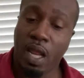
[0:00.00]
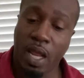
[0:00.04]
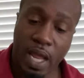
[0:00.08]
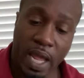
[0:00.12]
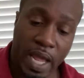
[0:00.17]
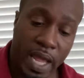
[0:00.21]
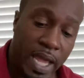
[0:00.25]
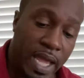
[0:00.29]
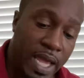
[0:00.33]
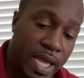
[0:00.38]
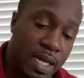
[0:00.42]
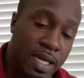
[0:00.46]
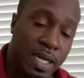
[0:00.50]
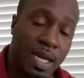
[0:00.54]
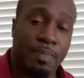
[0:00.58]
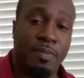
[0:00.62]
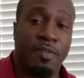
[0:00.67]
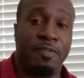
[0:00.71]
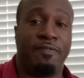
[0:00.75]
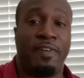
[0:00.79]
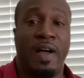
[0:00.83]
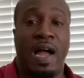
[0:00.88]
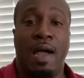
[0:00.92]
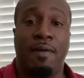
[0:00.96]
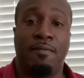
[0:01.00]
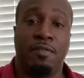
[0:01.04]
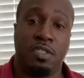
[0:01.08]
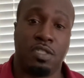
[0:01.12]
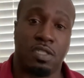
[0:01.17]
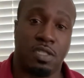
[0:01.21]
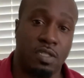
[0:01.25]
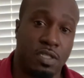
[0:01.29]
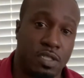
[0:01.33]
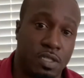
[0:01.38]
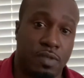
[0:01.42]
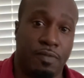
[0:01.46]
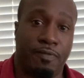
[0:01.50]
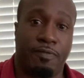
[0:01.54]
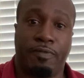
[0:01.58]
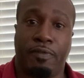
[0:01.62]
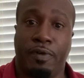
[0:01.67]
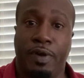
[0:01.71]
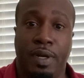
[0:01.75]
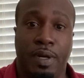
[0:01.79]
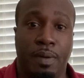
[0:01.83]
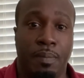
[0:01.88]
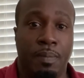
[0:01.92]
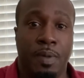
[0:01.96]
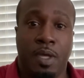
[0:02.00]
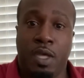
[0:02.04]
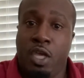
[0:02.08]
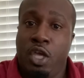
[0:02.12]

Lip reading: And number 5 is just the freedom.